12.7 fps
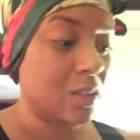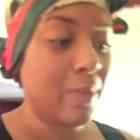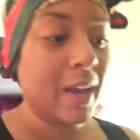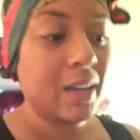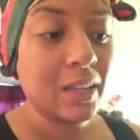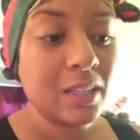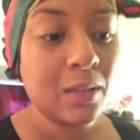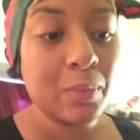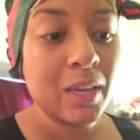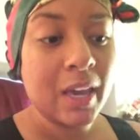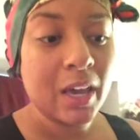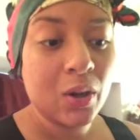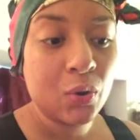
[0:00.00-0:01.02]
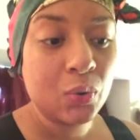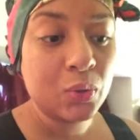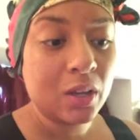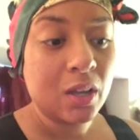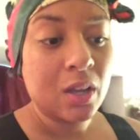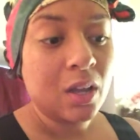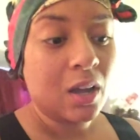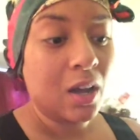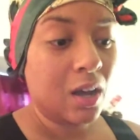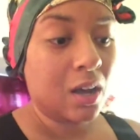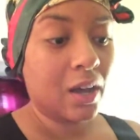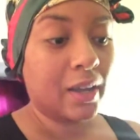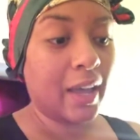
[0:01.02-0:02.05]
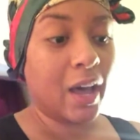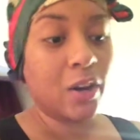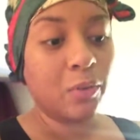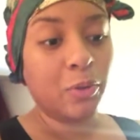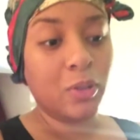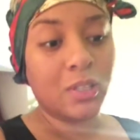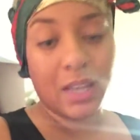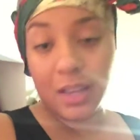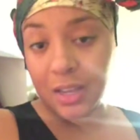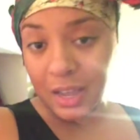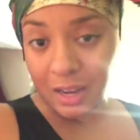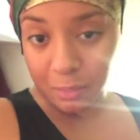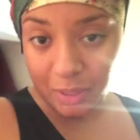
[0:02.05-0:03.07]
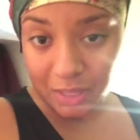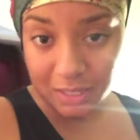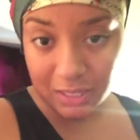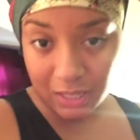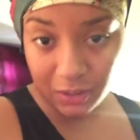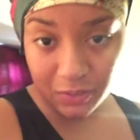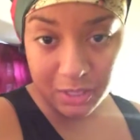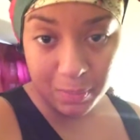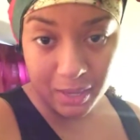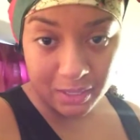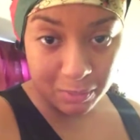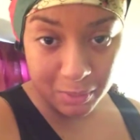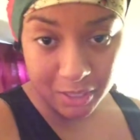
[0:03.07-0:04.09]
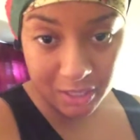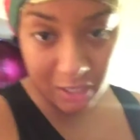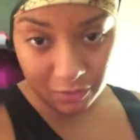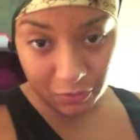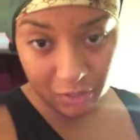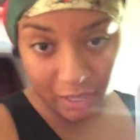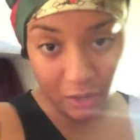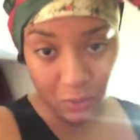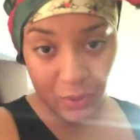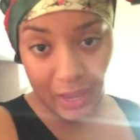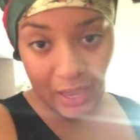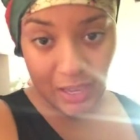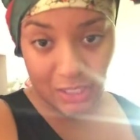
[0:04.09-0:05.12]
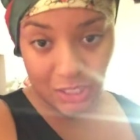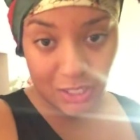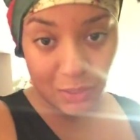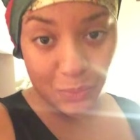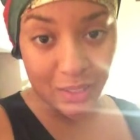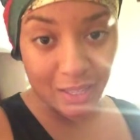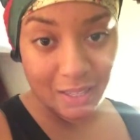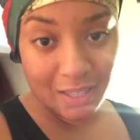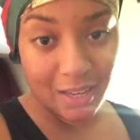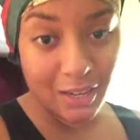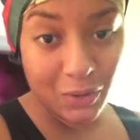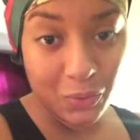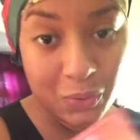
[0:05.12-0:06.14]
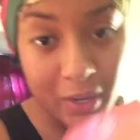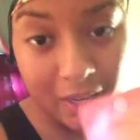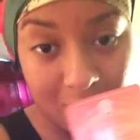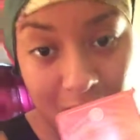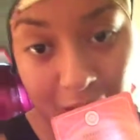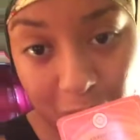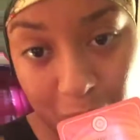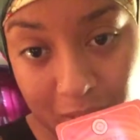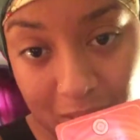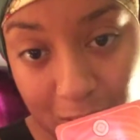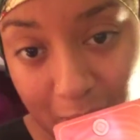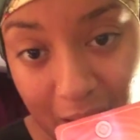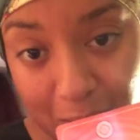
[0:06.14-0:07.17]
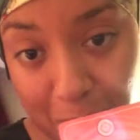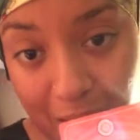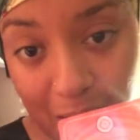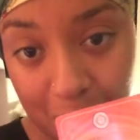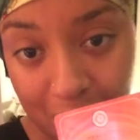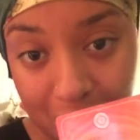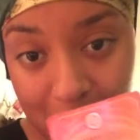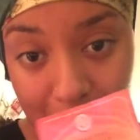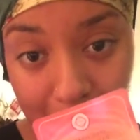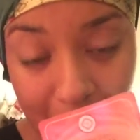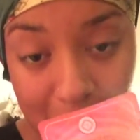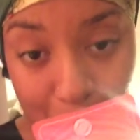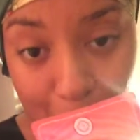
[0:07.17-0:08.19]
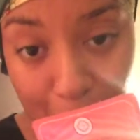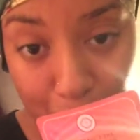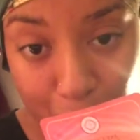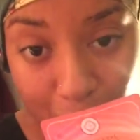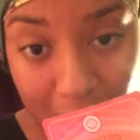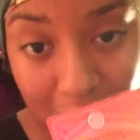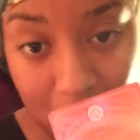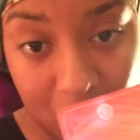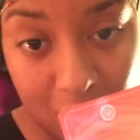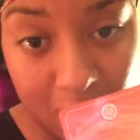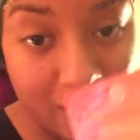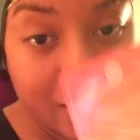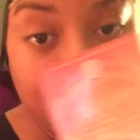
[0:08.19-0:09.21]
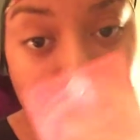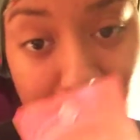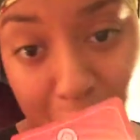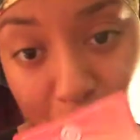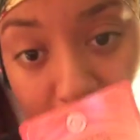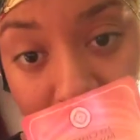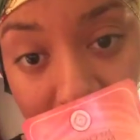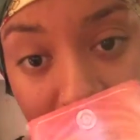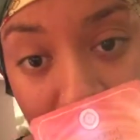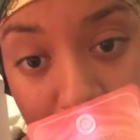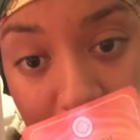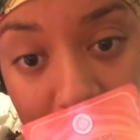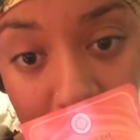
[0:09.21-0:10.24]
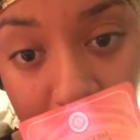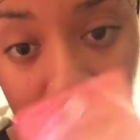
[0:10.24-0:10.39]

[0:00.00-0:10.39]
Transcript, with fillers: somebody need to be held uh, accountable, take accountability and responsibility for their own actions and what they did and who they slept with. Somebody mad because they got somebody pregnant that they ain't want to have a baby